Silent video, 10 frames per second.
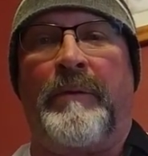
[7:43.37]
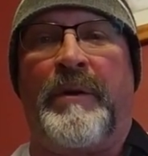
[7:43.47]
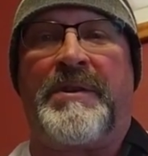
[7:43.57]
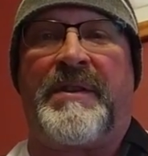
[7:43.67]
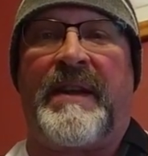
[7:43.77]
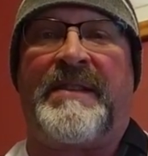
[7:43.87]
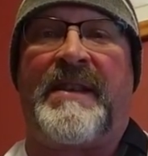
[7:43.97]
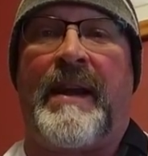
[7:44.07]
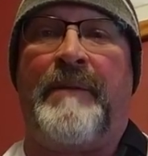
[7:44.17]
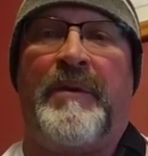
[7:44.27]
which they
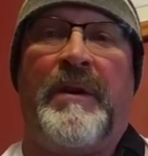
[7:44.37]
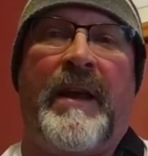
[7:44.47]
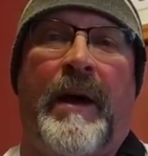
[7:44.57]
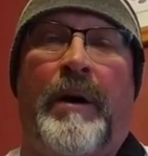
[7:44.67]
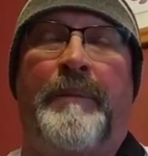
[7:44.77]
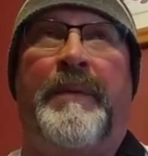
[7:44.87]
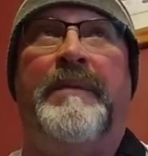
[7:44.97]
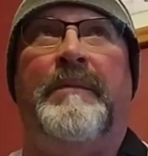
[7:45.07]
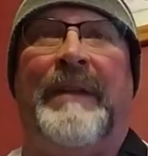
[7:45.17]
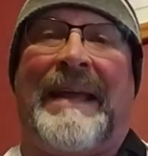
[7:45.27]
say will help
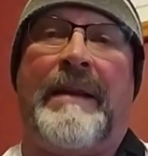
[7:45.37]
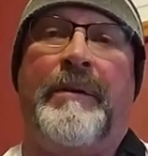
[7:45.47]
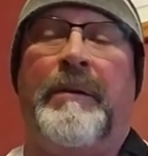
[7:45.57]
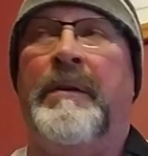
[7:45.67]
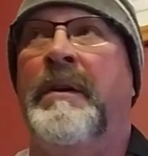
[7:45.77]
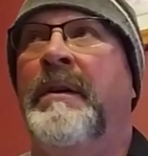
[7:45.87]
later.